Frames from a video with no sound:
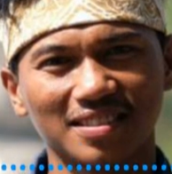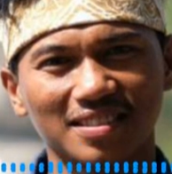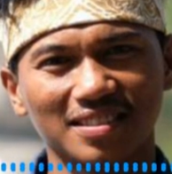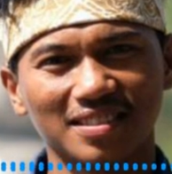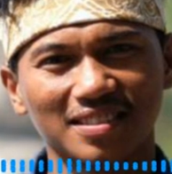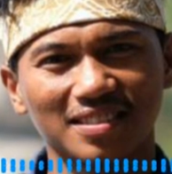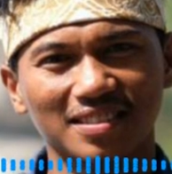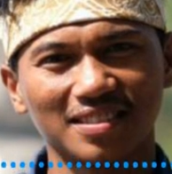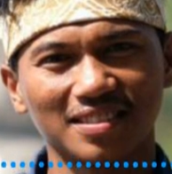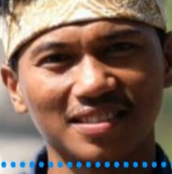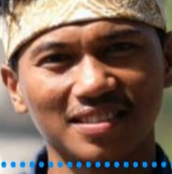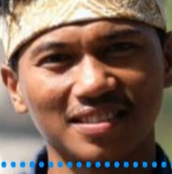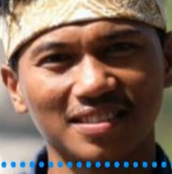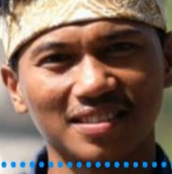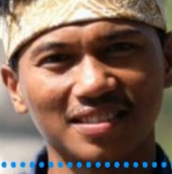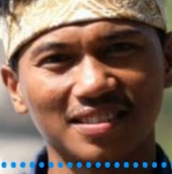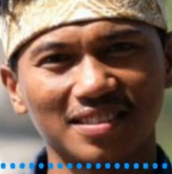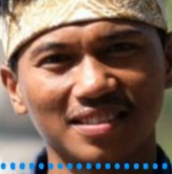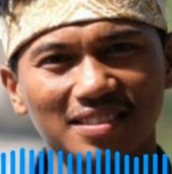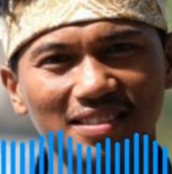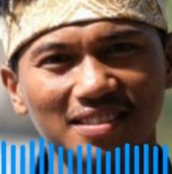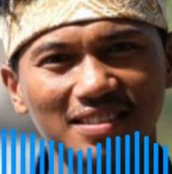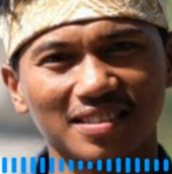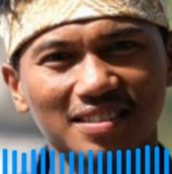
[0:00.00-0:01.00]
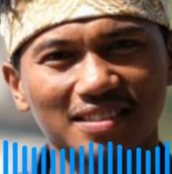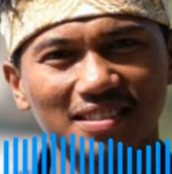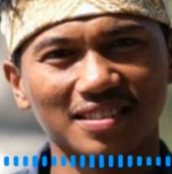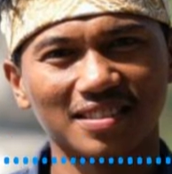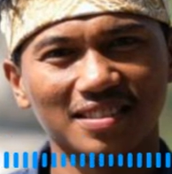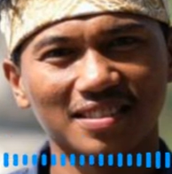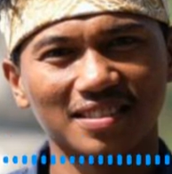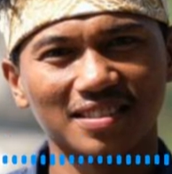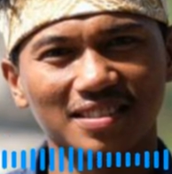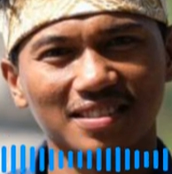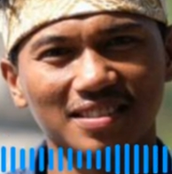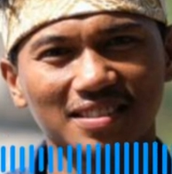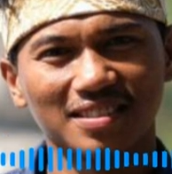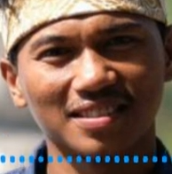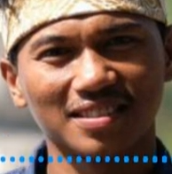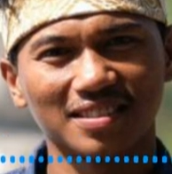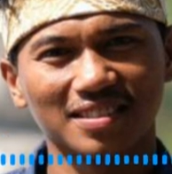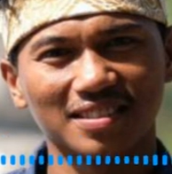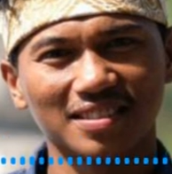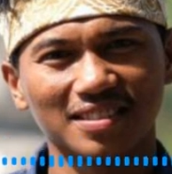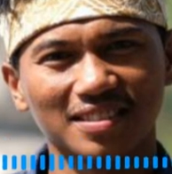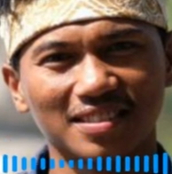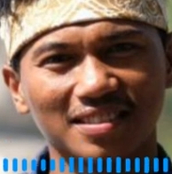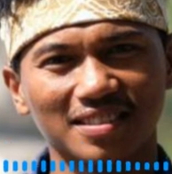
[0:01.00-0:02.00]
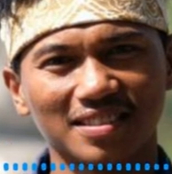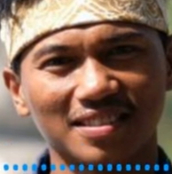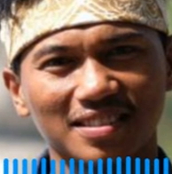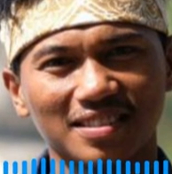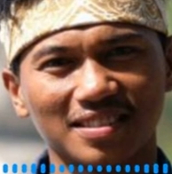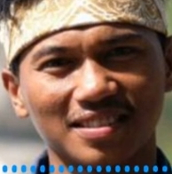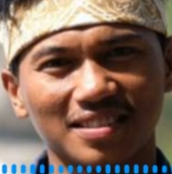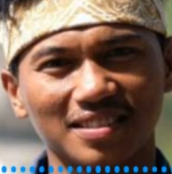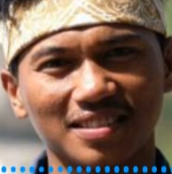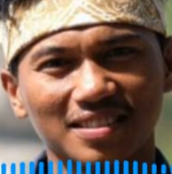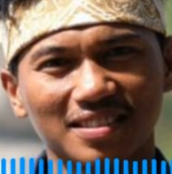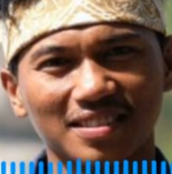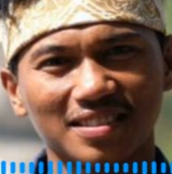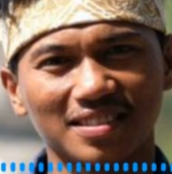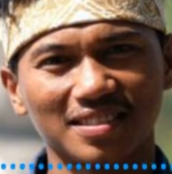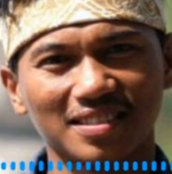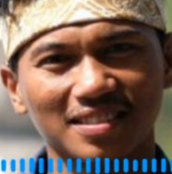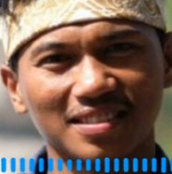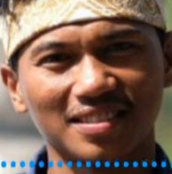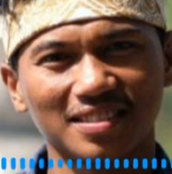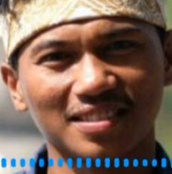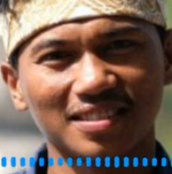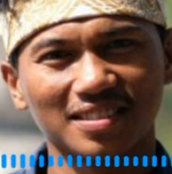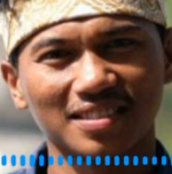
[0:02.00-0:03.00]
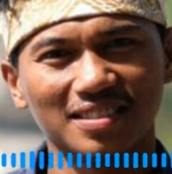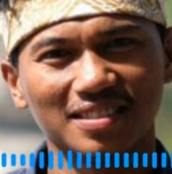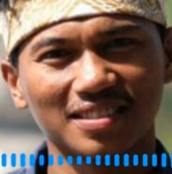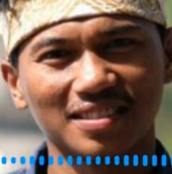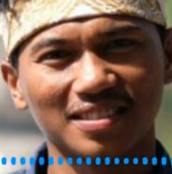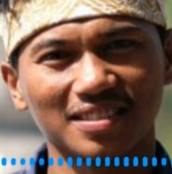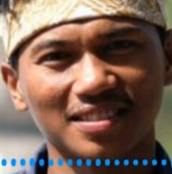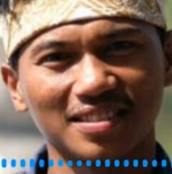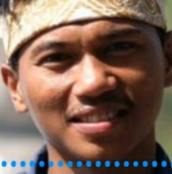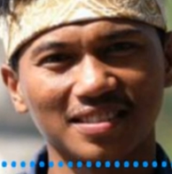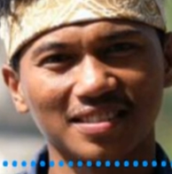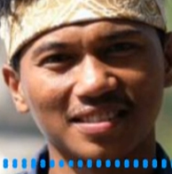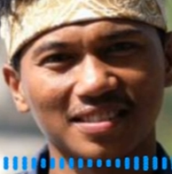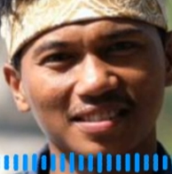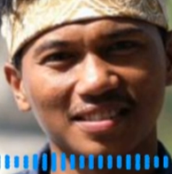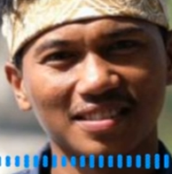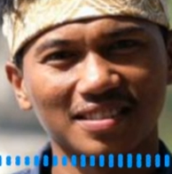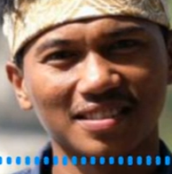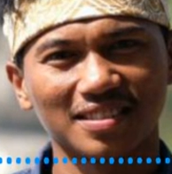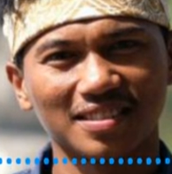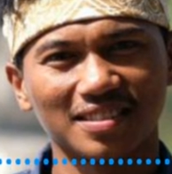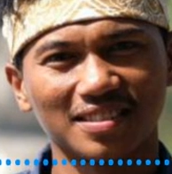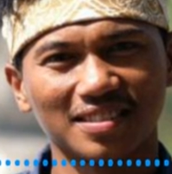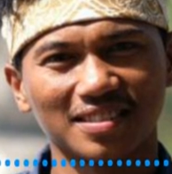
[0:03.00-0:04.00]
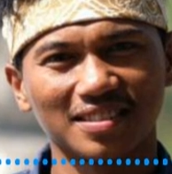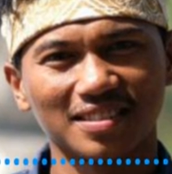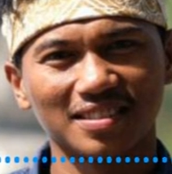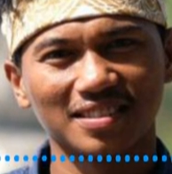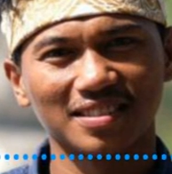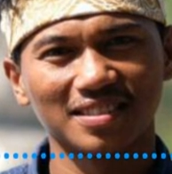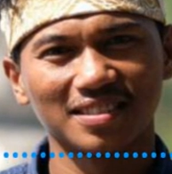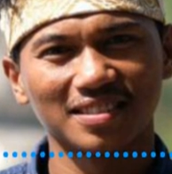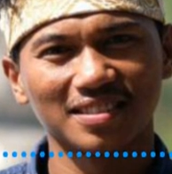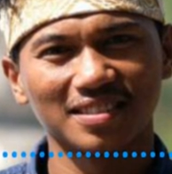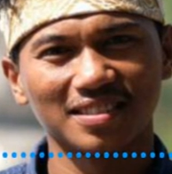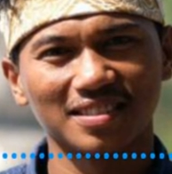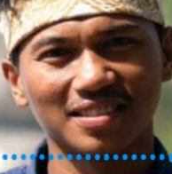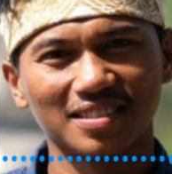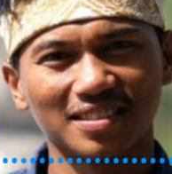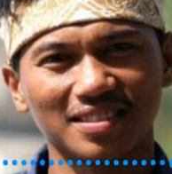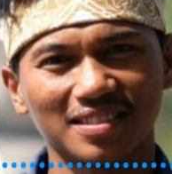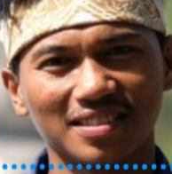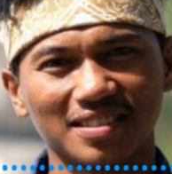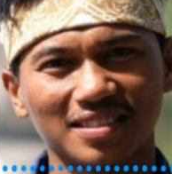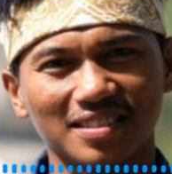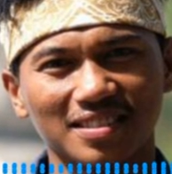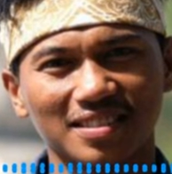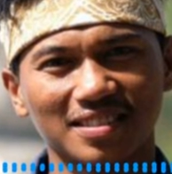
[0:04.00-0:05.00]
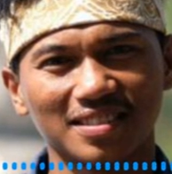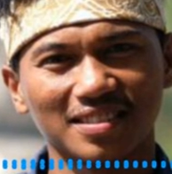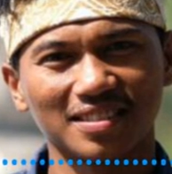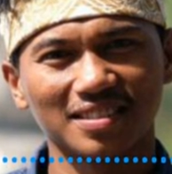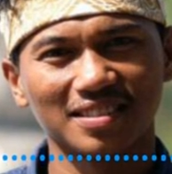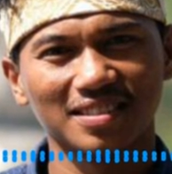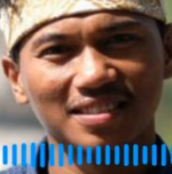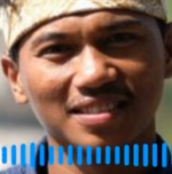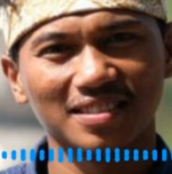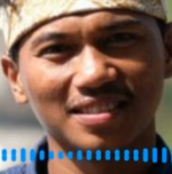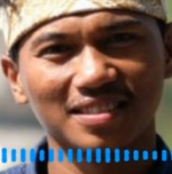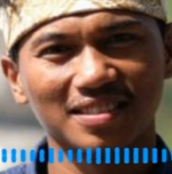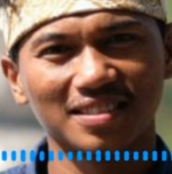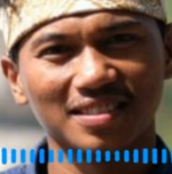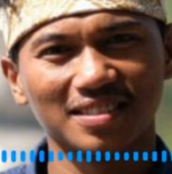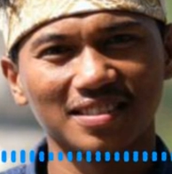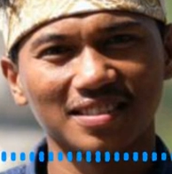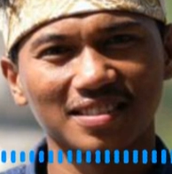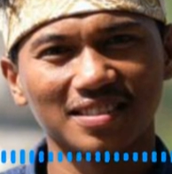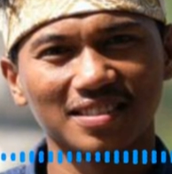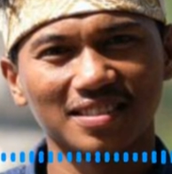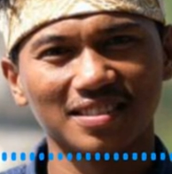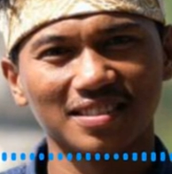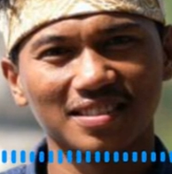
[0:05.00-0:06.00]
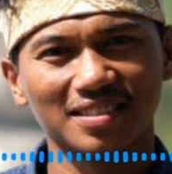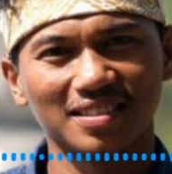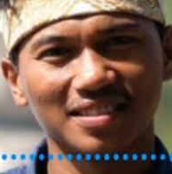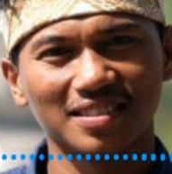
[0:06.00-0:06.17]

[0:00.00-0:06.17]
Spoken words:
(silent)